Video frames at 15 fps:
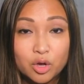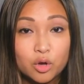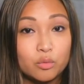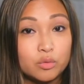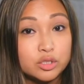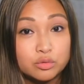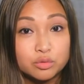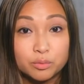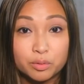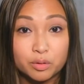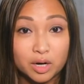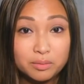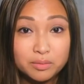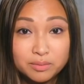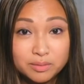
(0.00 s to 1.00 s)
which will
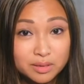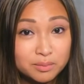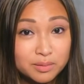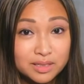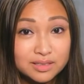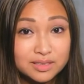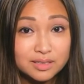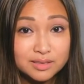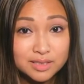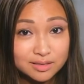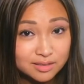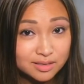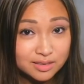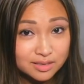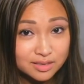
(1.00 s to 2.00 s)
probably be a Downtown
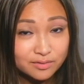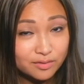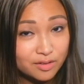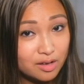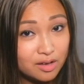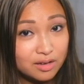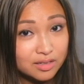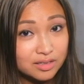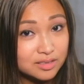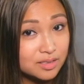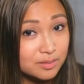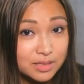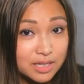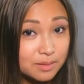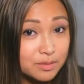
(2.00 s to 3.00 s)
Disney vlog
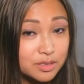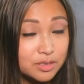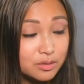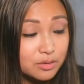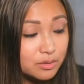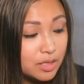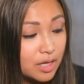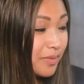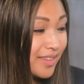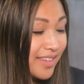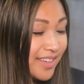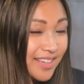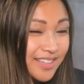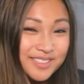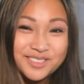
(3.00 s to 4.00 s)
sometime soon.